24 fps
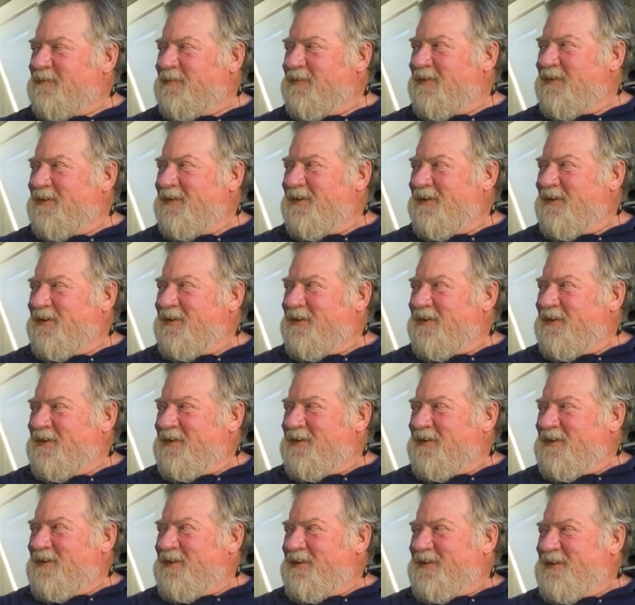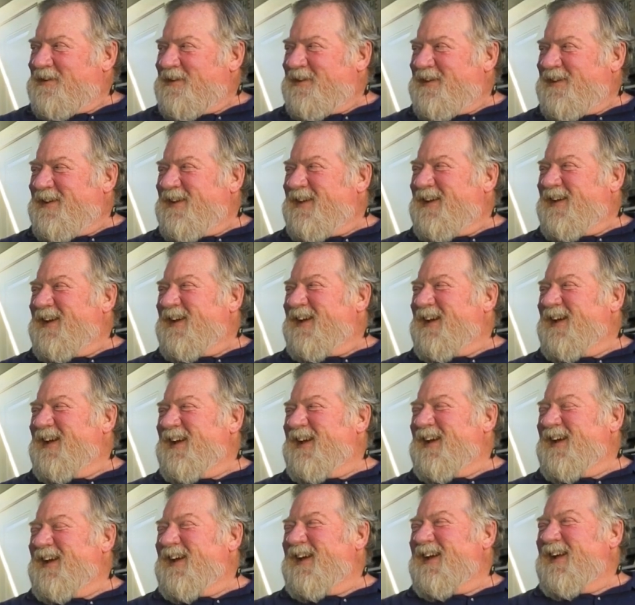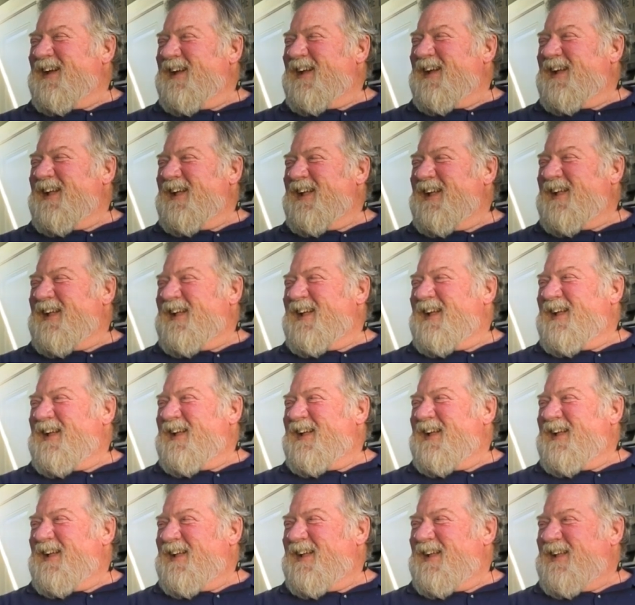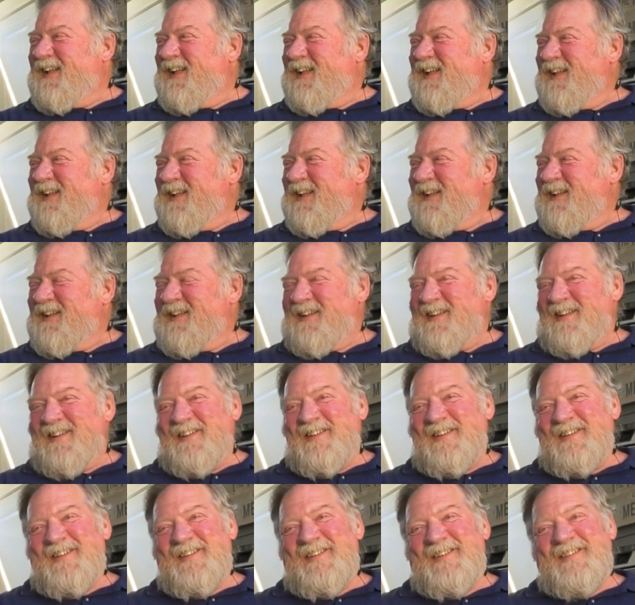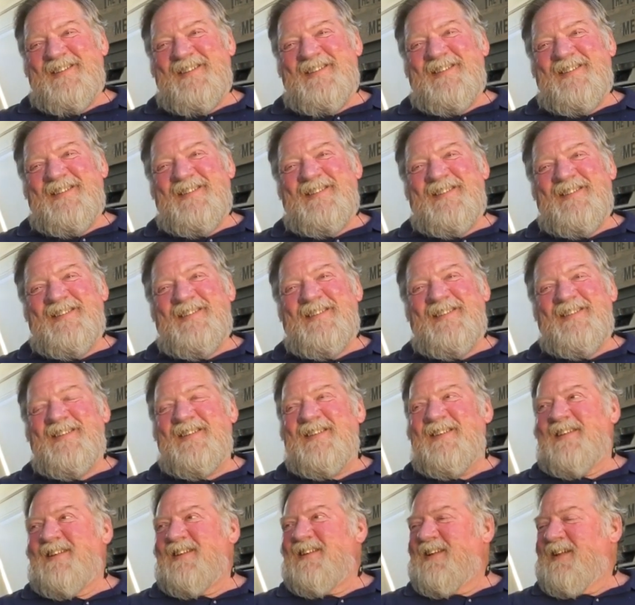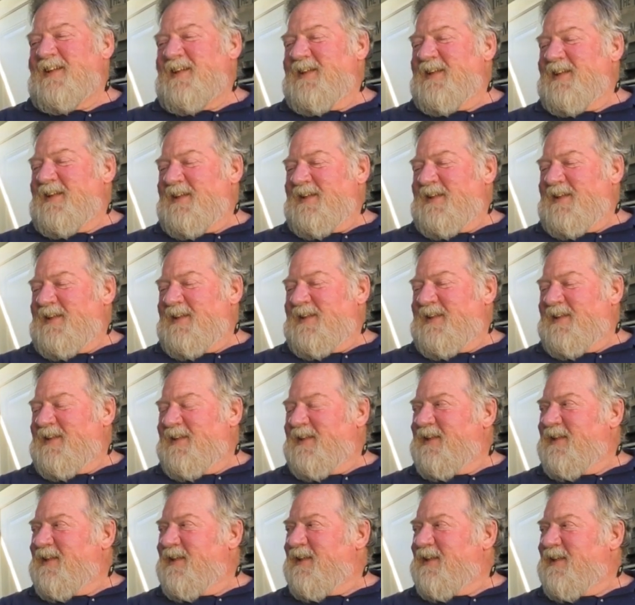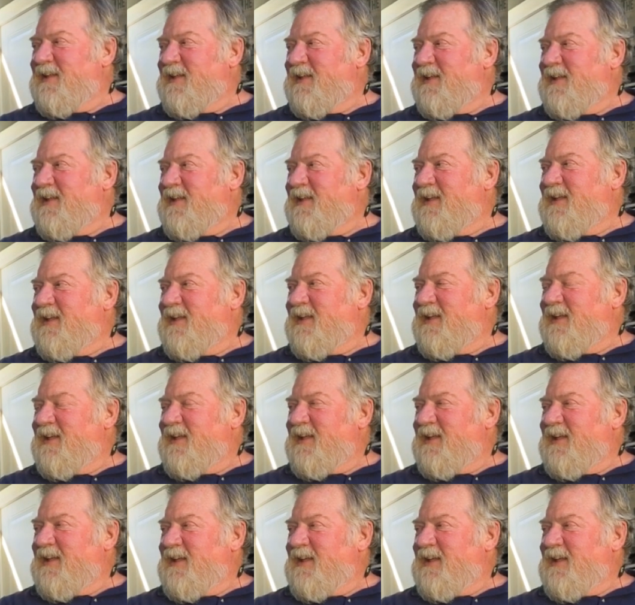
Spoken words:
[no speech]